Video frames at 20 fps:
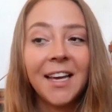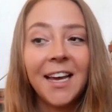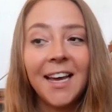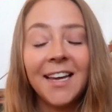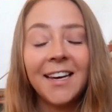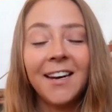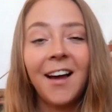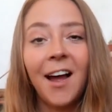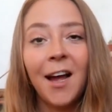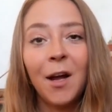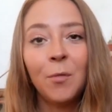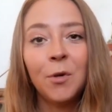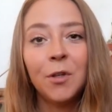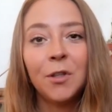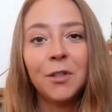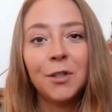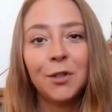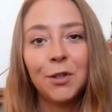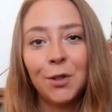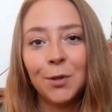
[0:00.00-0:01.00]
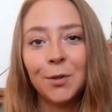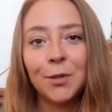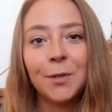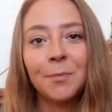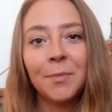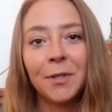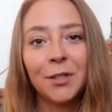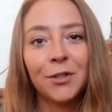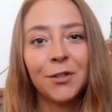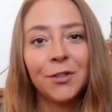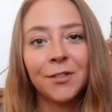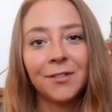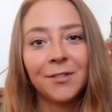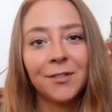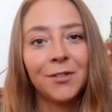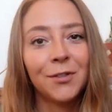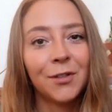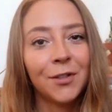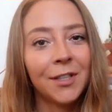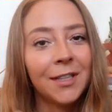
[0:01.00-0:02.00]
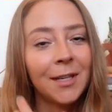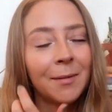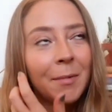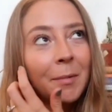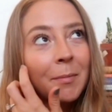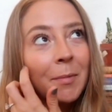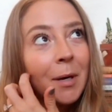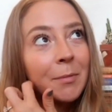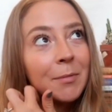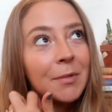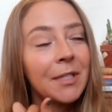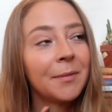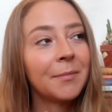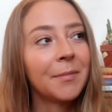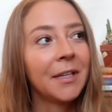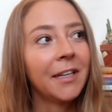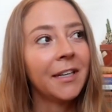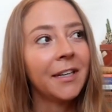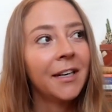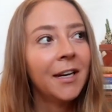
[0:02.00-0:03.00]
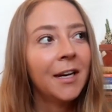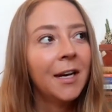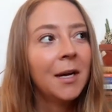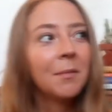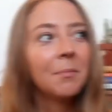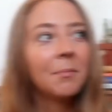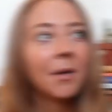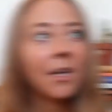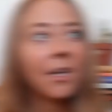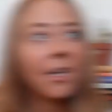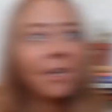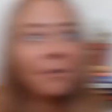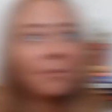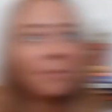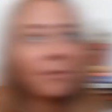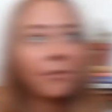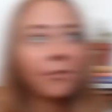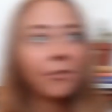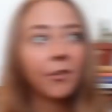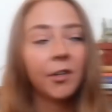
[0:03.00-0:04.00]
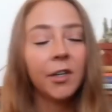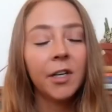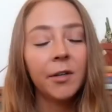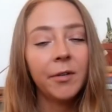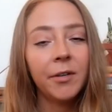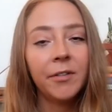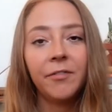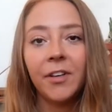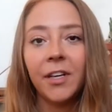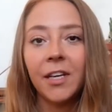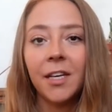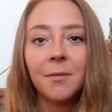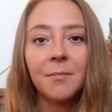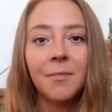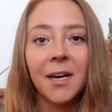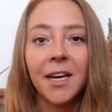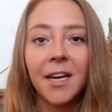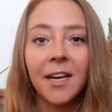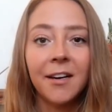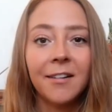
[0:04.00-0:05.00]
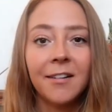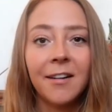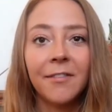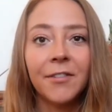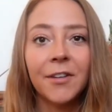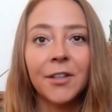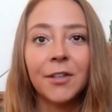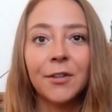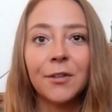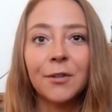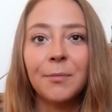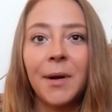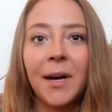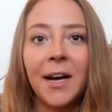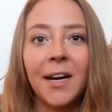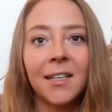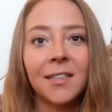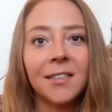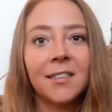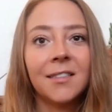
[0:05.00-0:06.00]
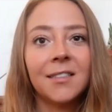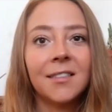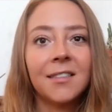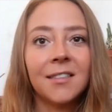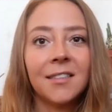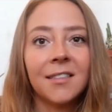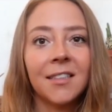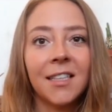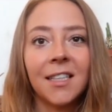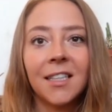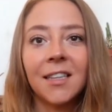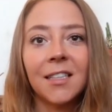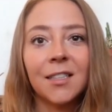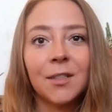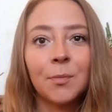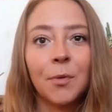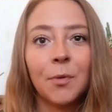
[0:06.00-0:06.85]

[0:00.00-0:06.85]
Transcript: And I will show some pictures on the screen that my mom sent me. But before I went vegan, my hair never grew past like this